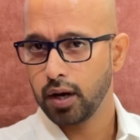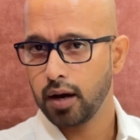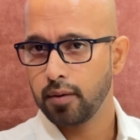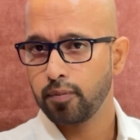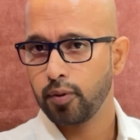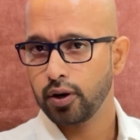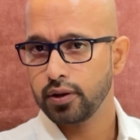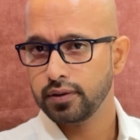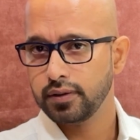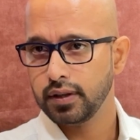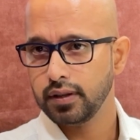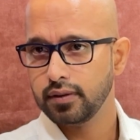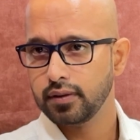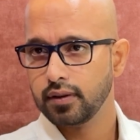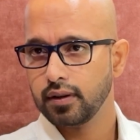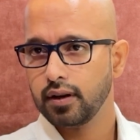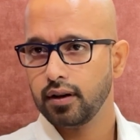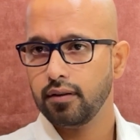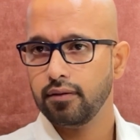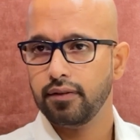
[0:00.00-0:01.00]
policies
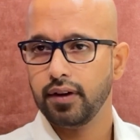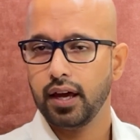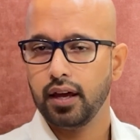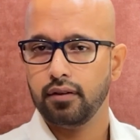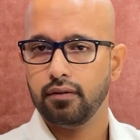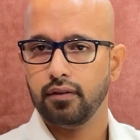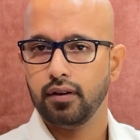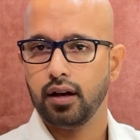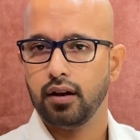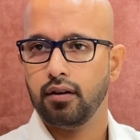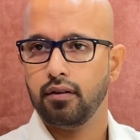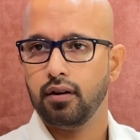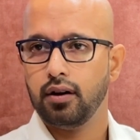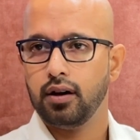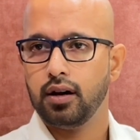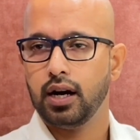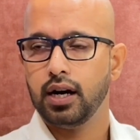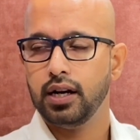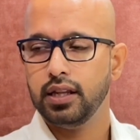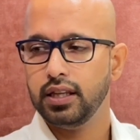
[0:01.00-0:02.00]
where
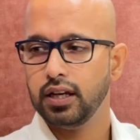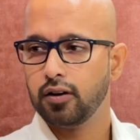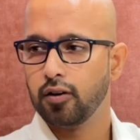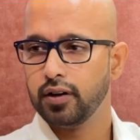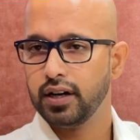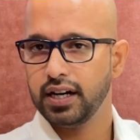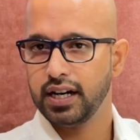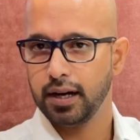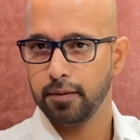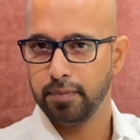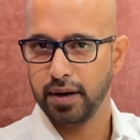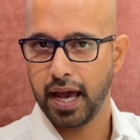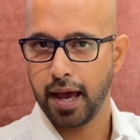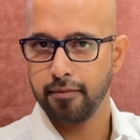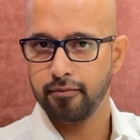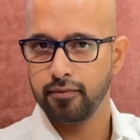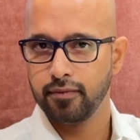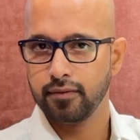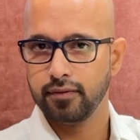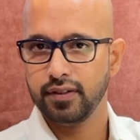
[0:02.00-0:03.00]
under the Content Hub
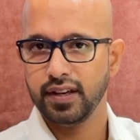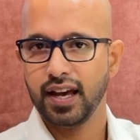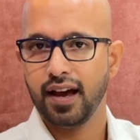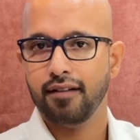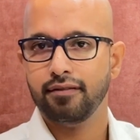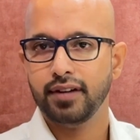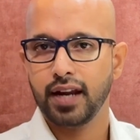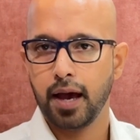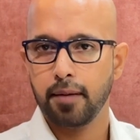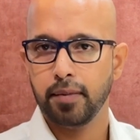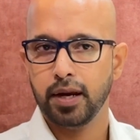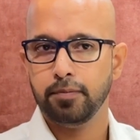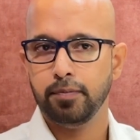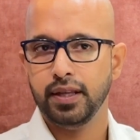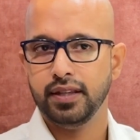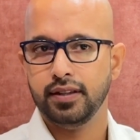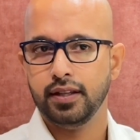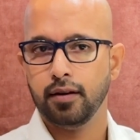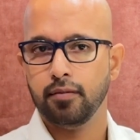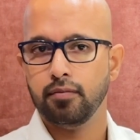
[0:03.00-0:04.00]
DAM, we have DAM and
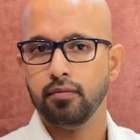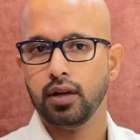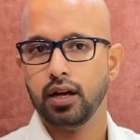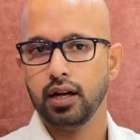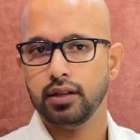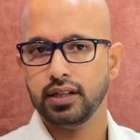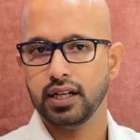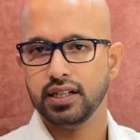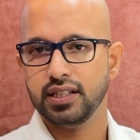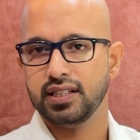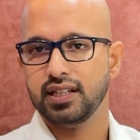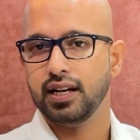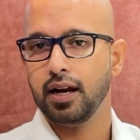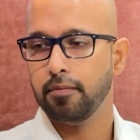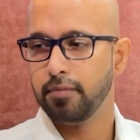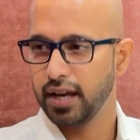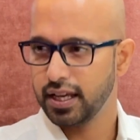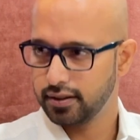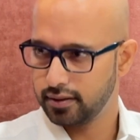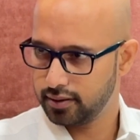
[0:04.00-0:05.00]
PCM that is
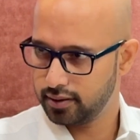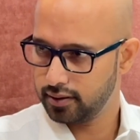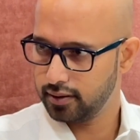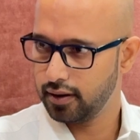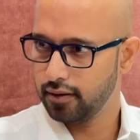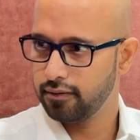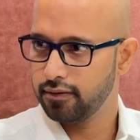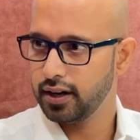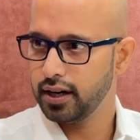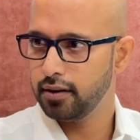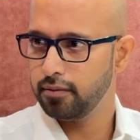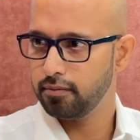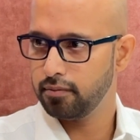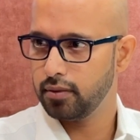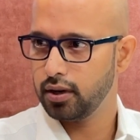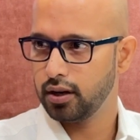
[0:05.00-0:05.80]
clubbed as one